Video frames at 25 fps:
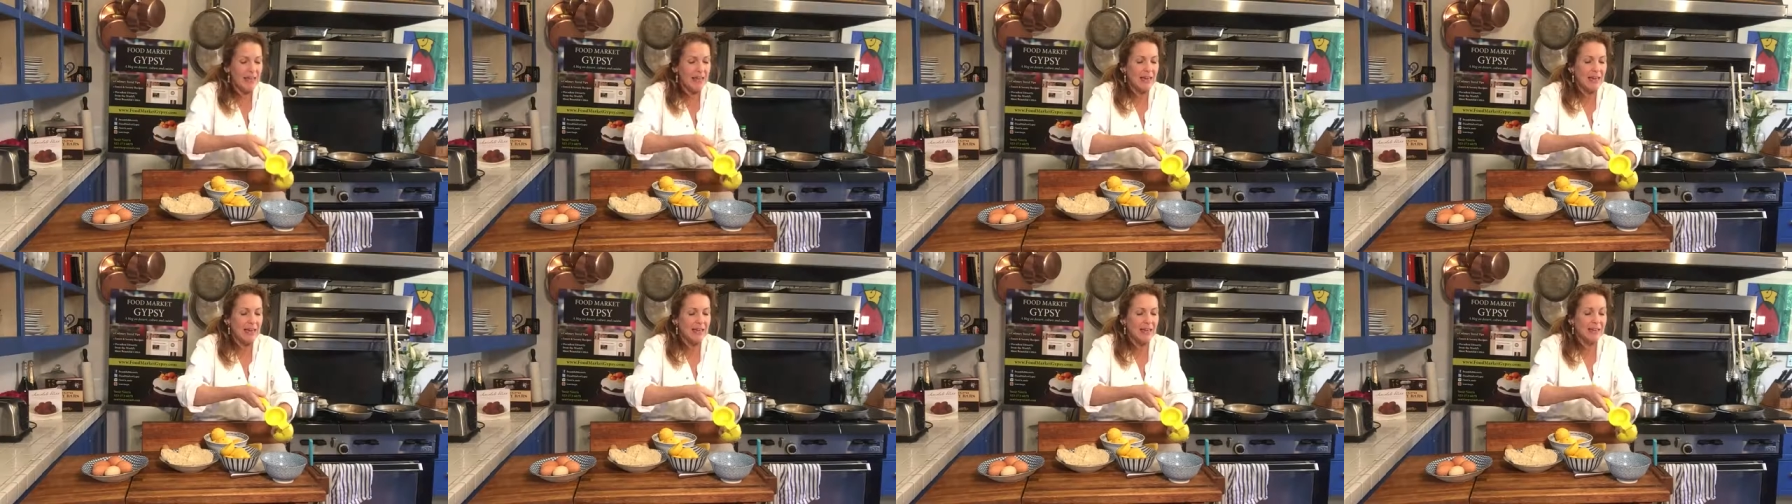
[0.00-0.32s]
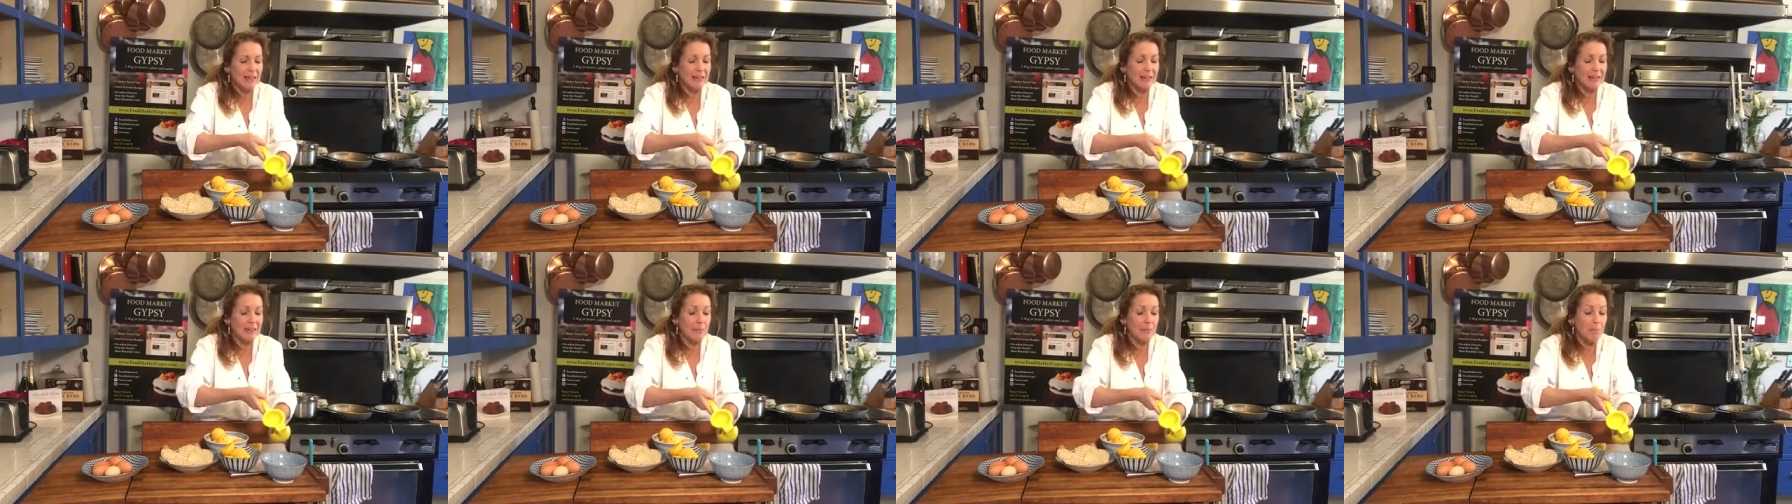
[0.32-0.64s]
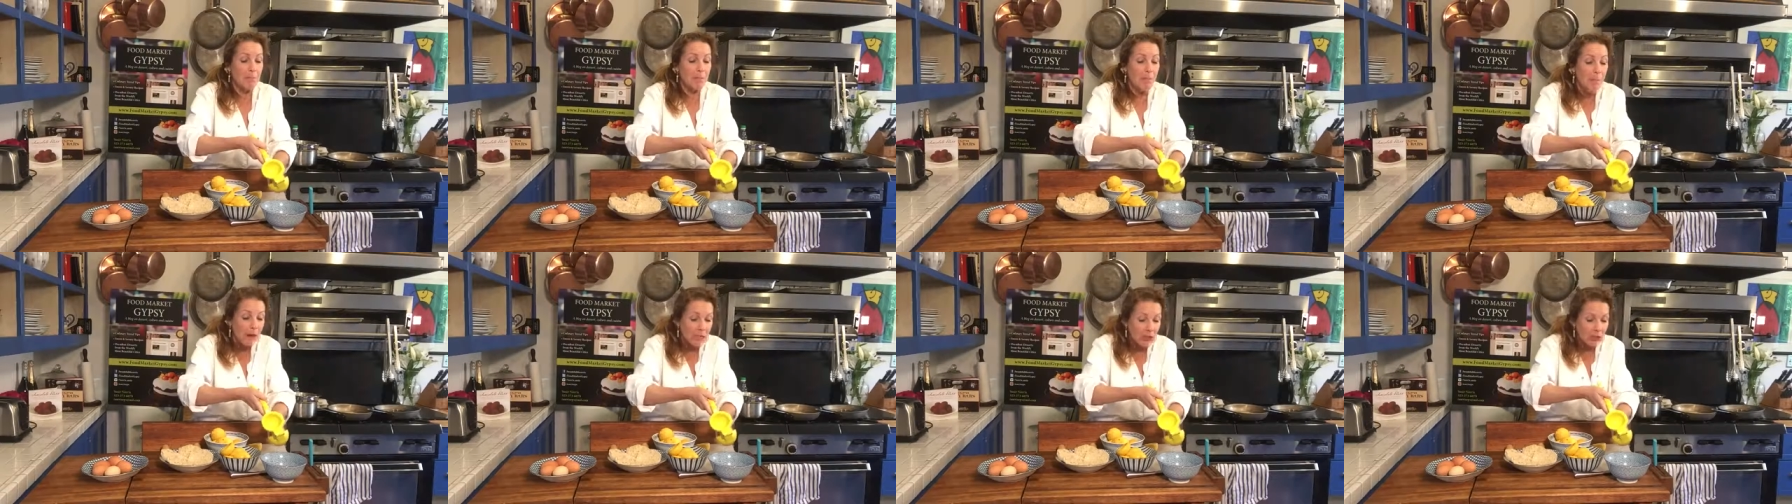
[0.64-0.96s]
It is
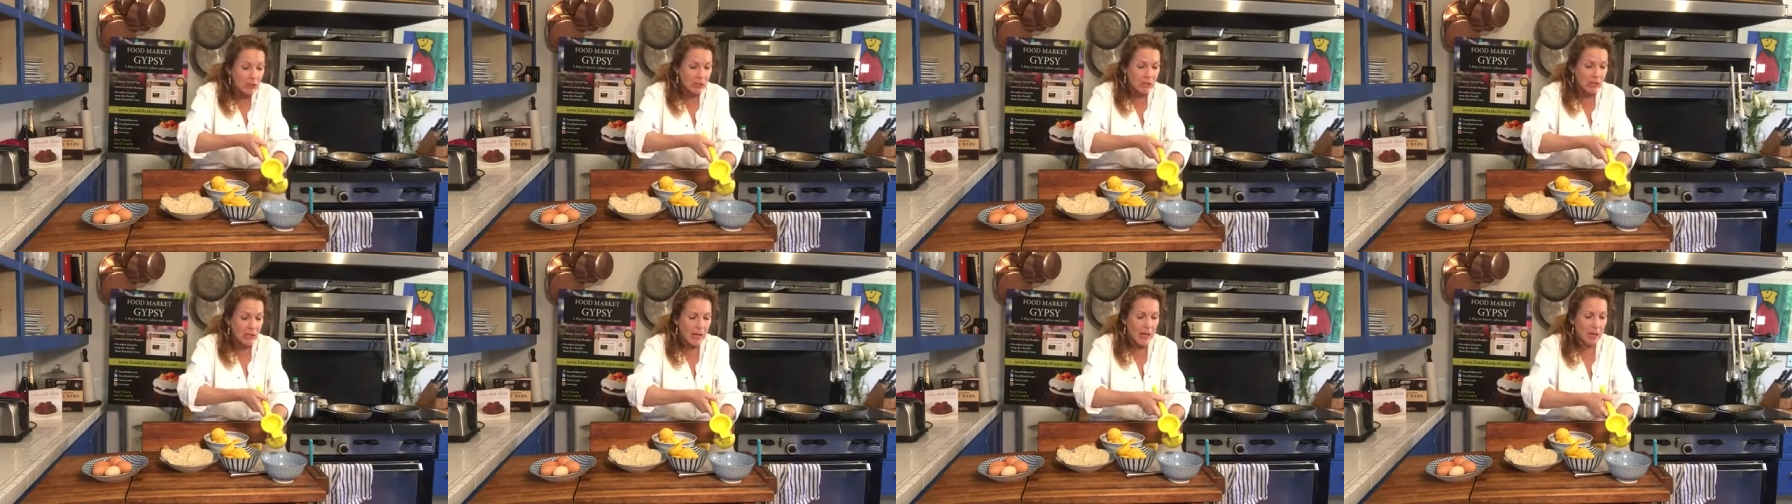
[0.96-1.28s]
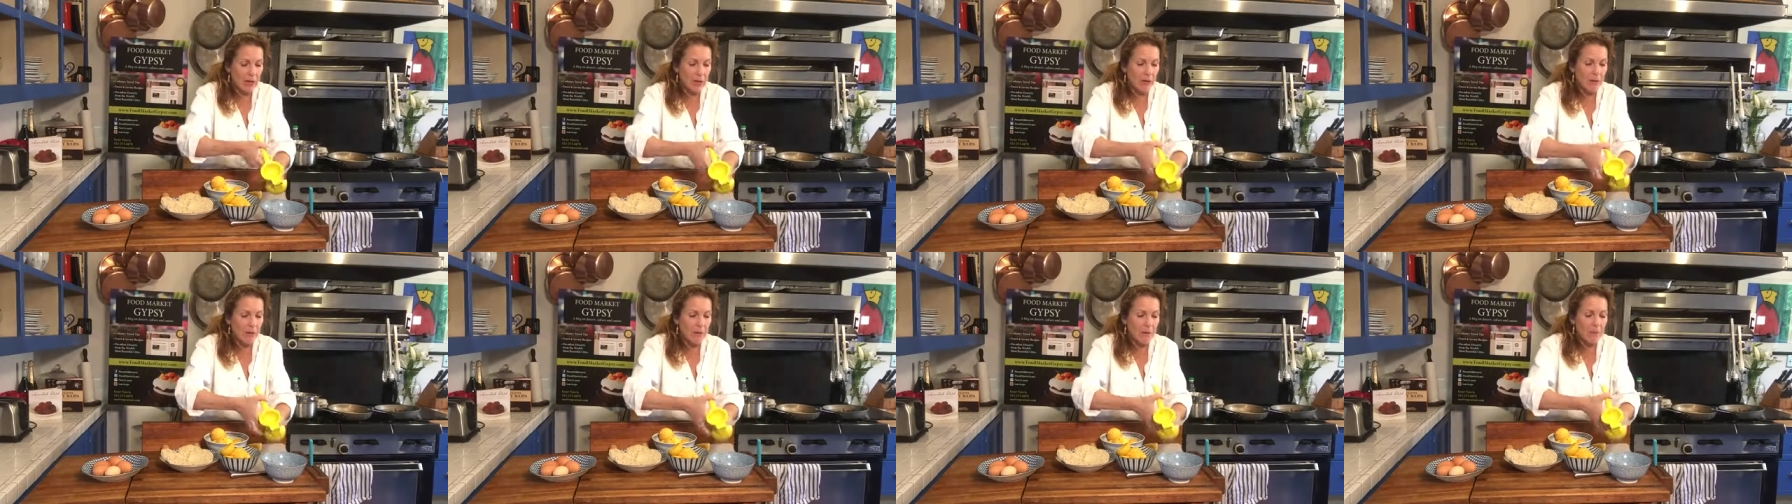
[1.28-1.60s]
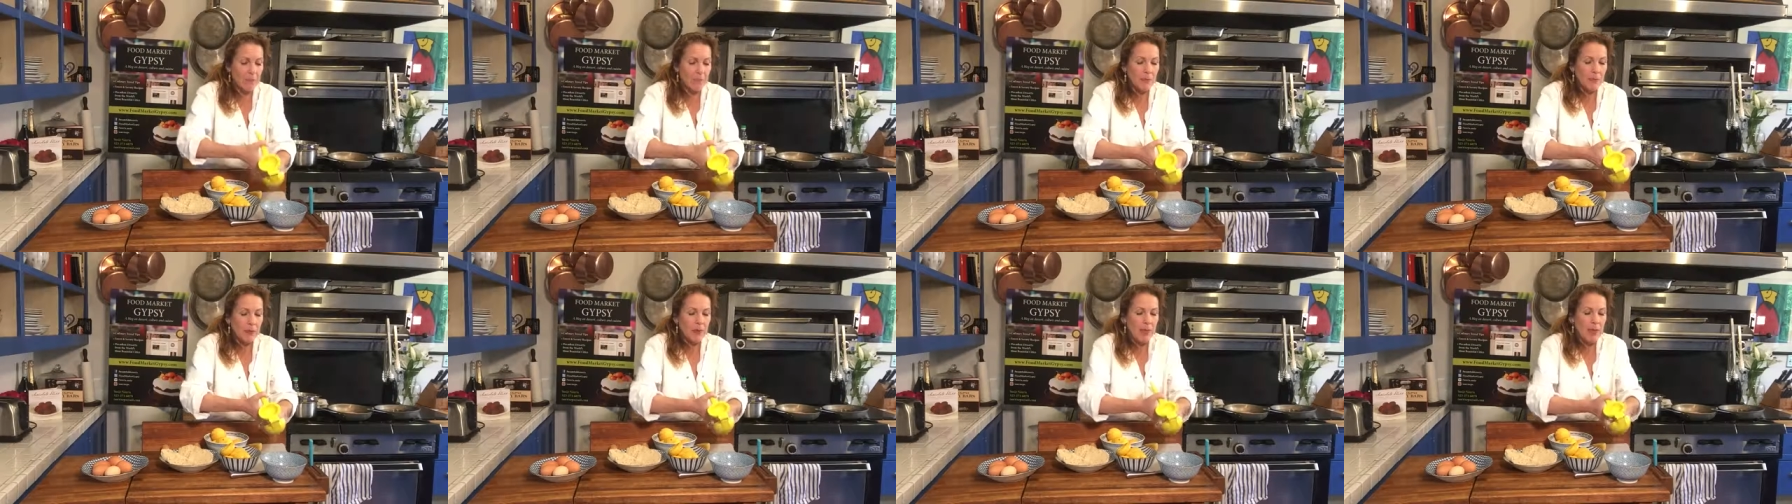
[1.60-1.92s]
much
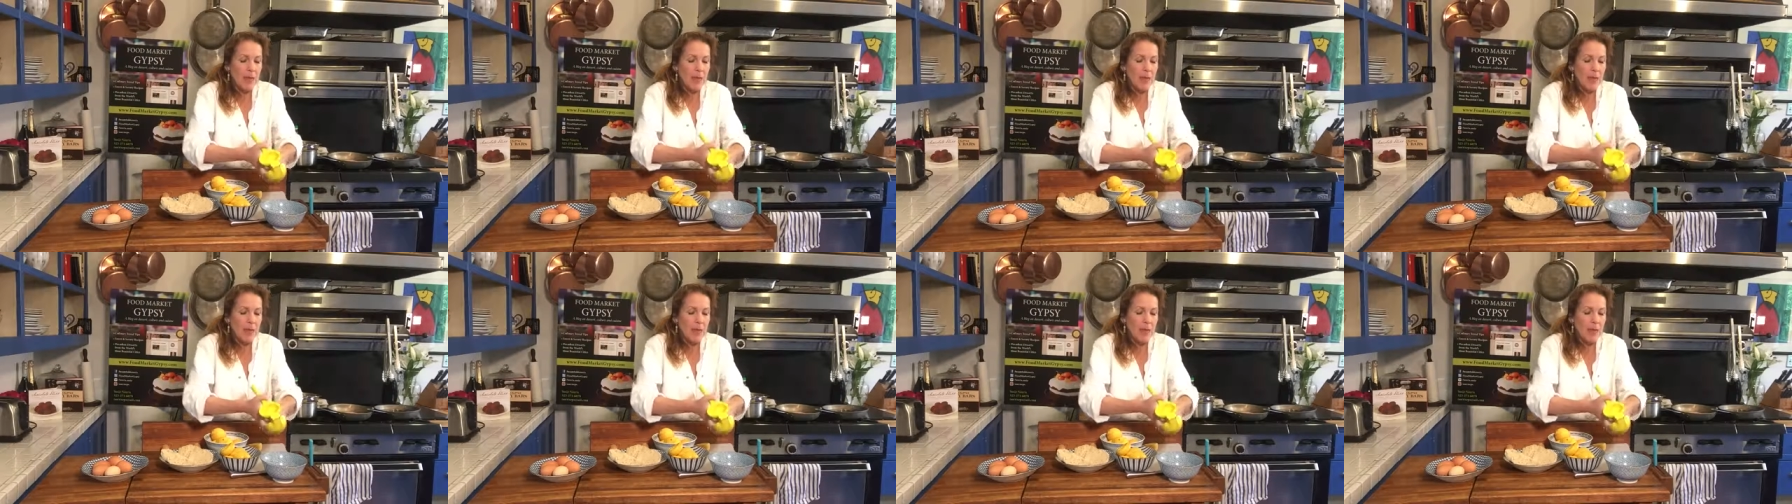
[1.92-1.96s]
lighter.